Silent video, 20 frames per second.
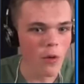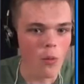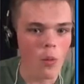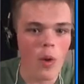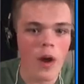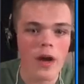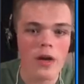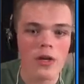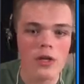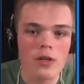
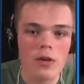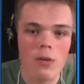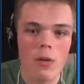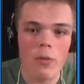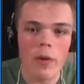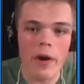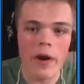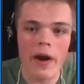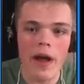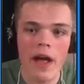Where
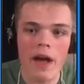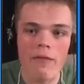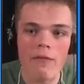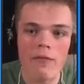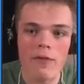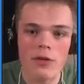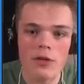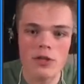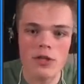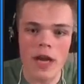
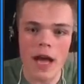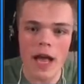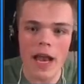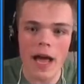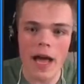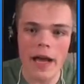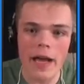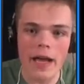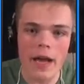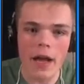wherever shall
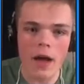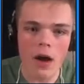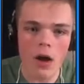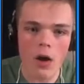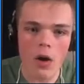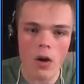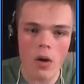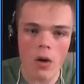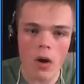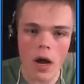I
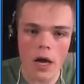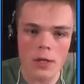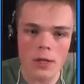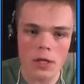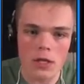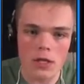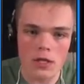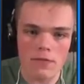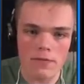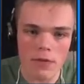go? I
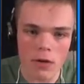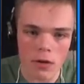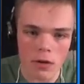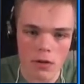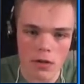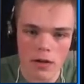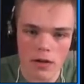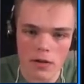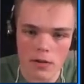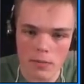shall just follow
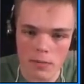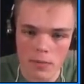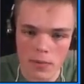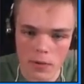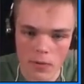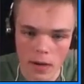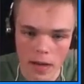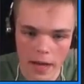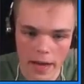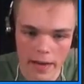the little
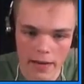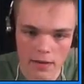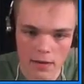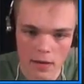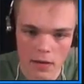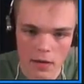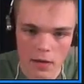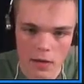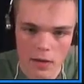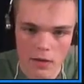blue light.
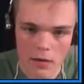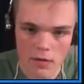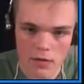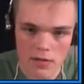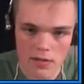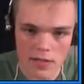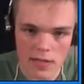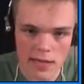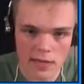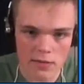
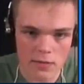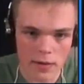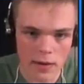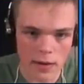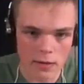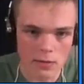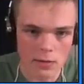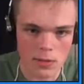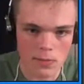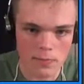See his
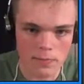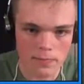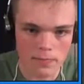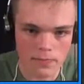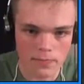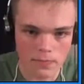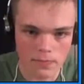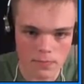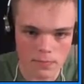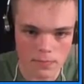crouch.
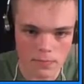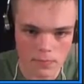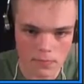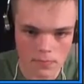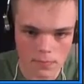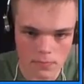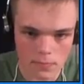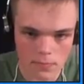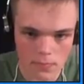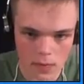
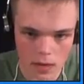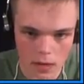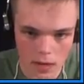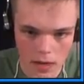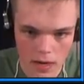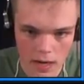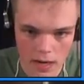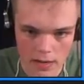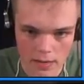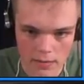
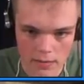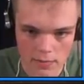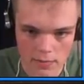Right.